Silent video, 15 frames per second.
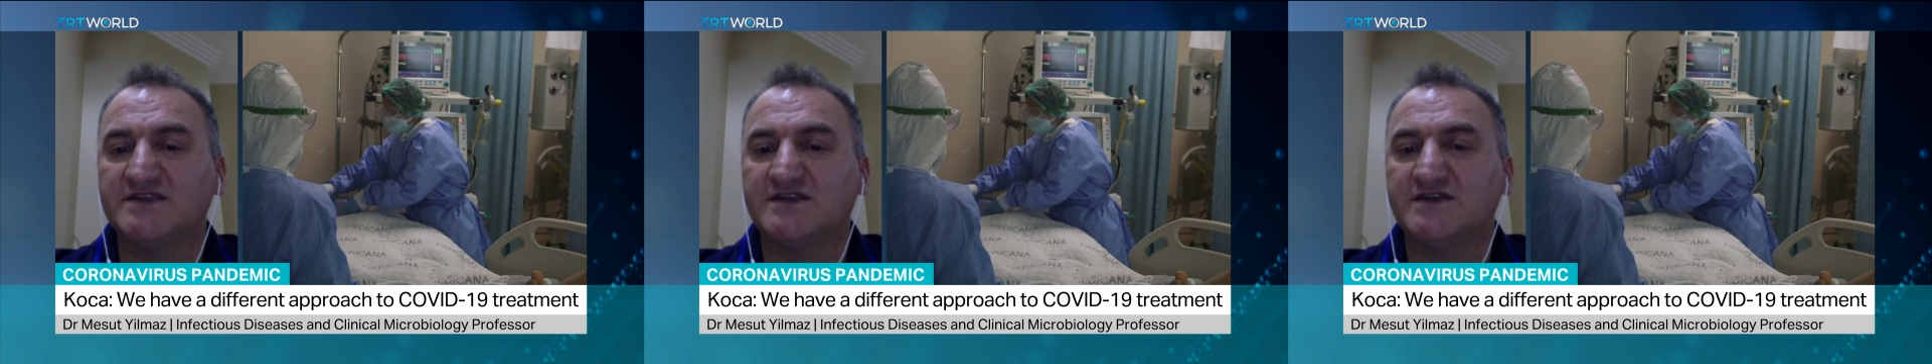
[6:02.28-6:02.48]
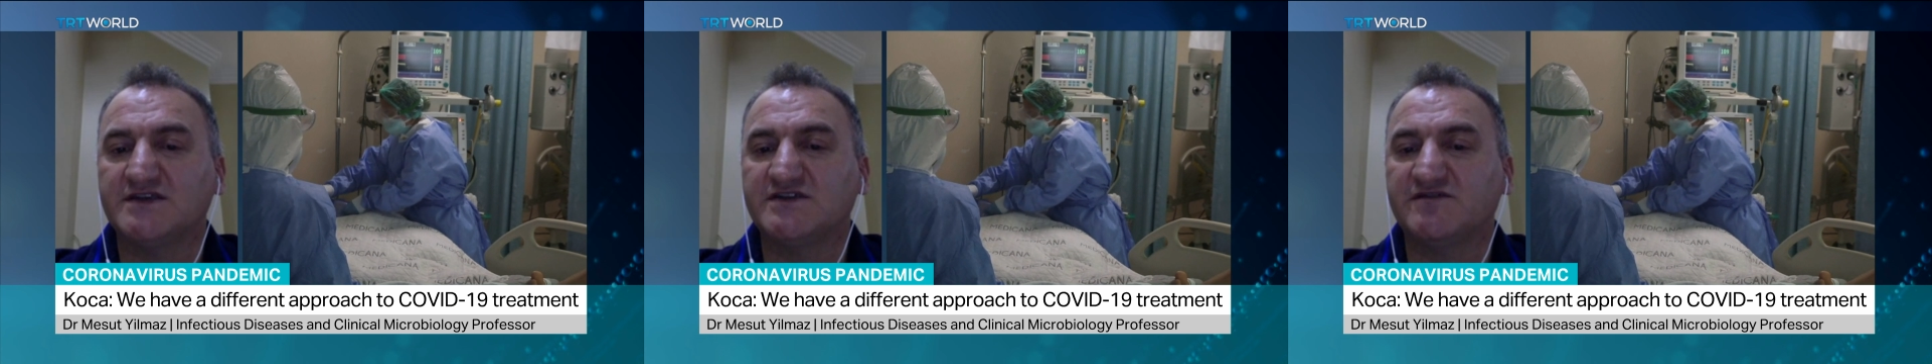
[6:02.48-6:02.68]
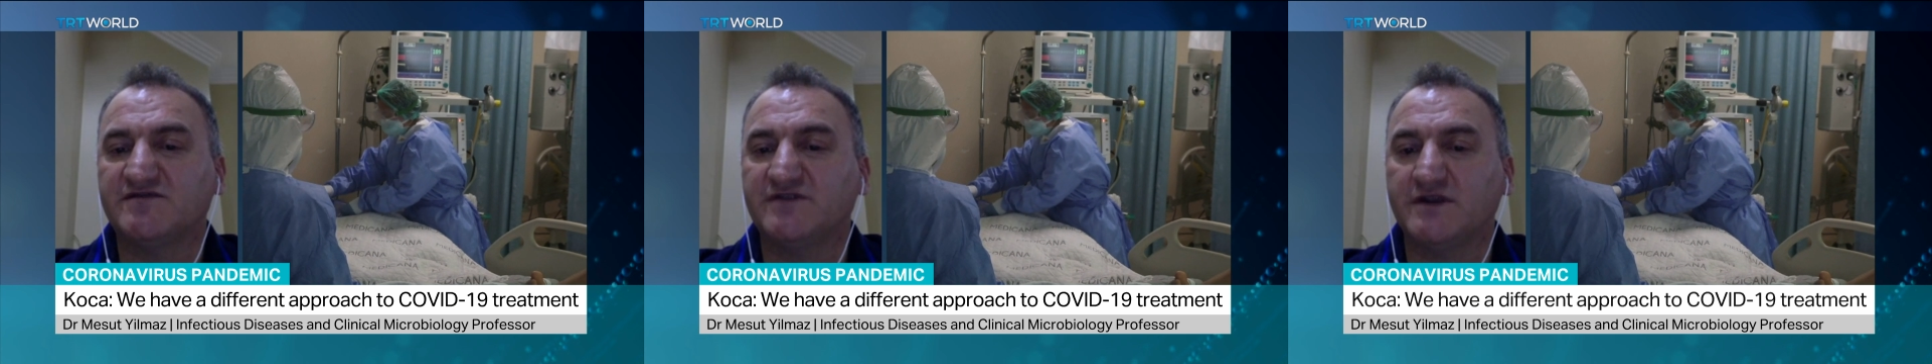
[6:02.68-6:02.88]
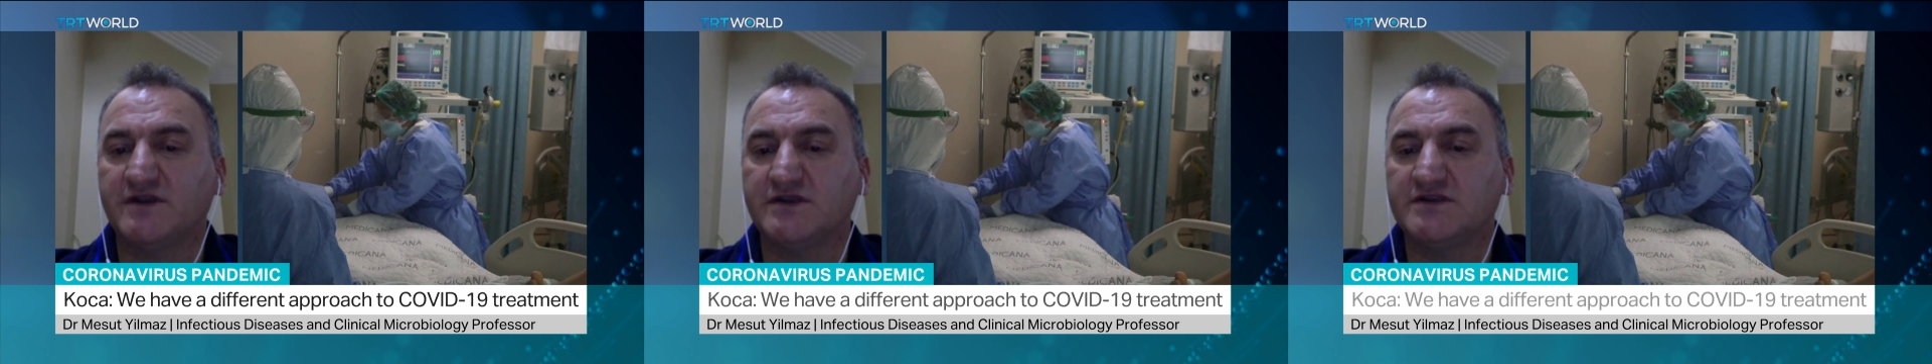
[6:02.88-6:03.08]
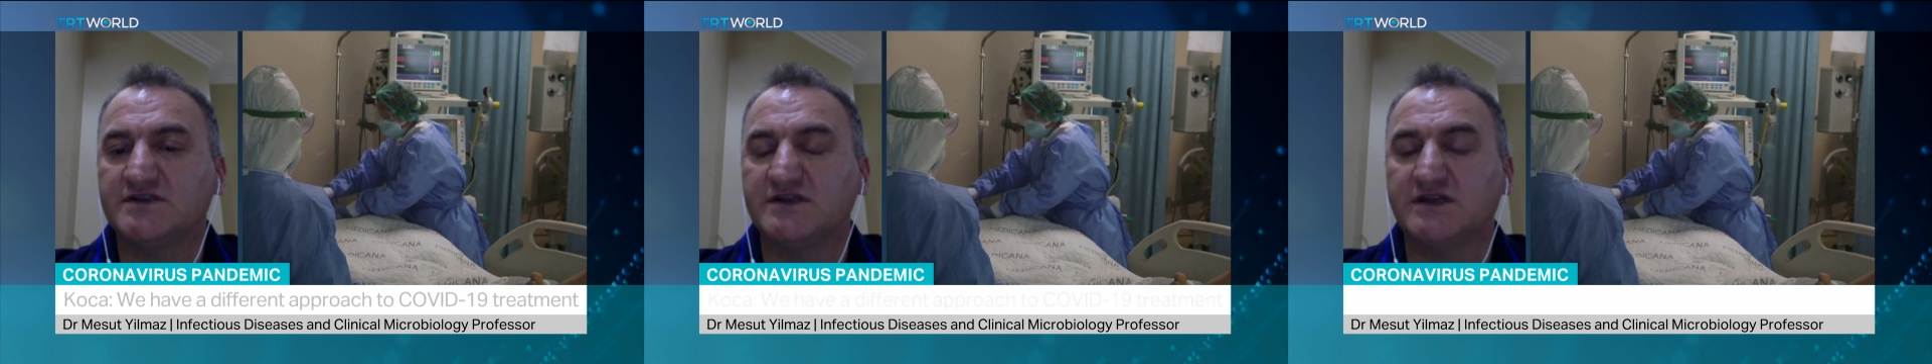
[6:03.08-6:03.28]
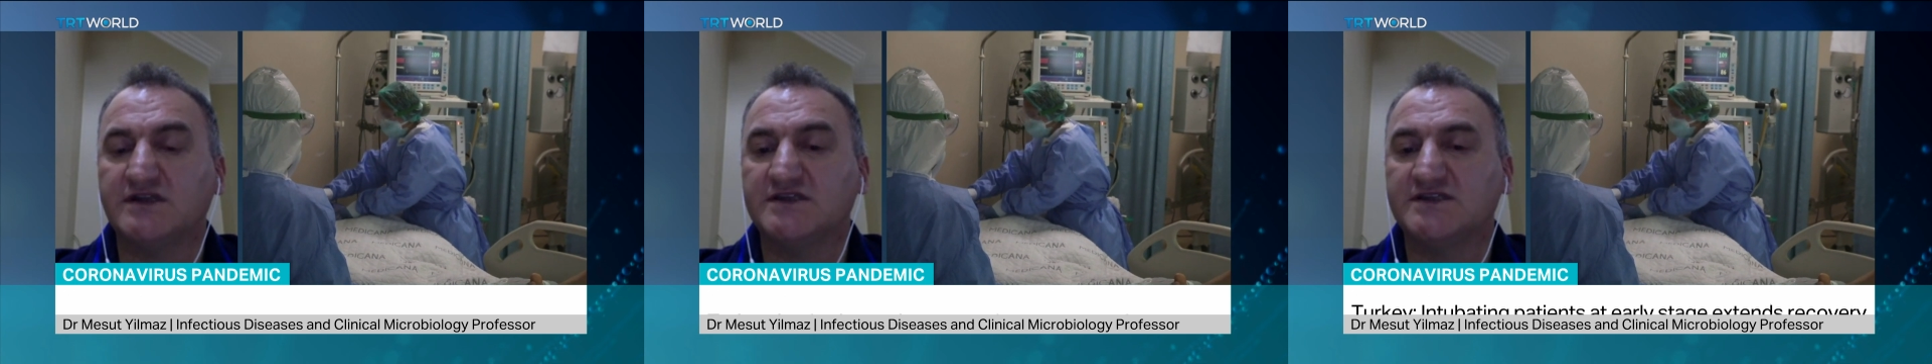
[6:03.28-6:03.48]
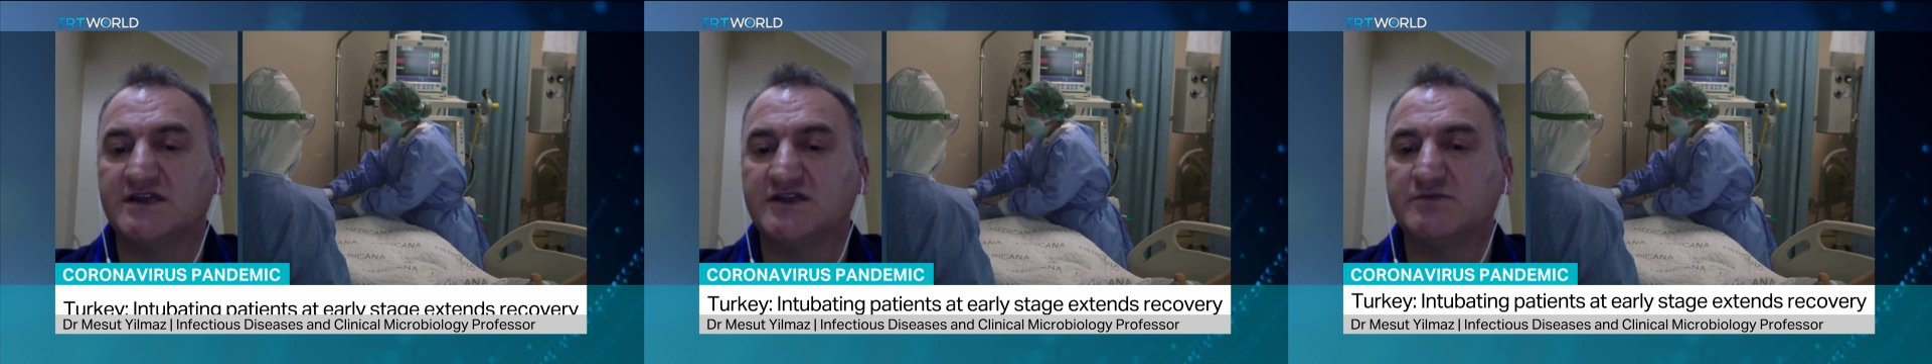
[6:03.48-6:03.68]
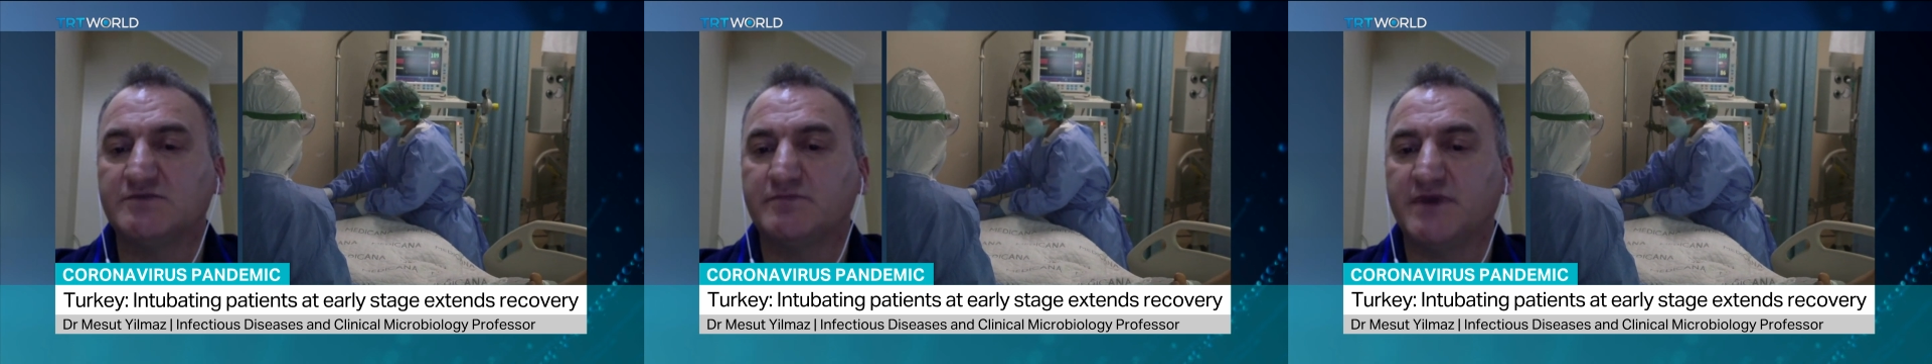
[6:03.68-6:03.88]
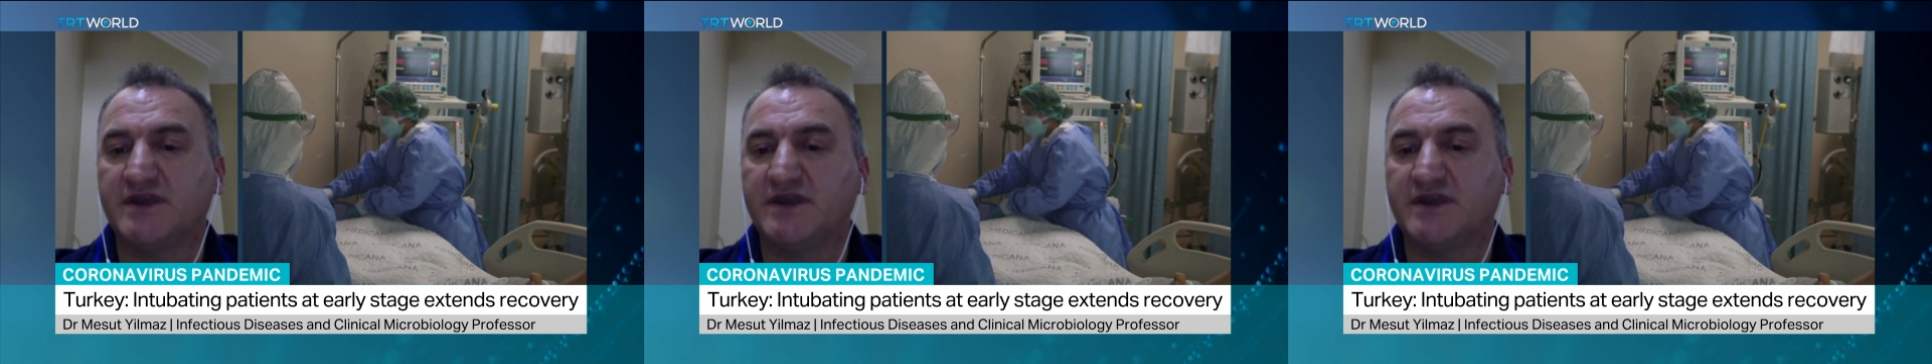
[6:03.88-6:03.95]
makes the difference in such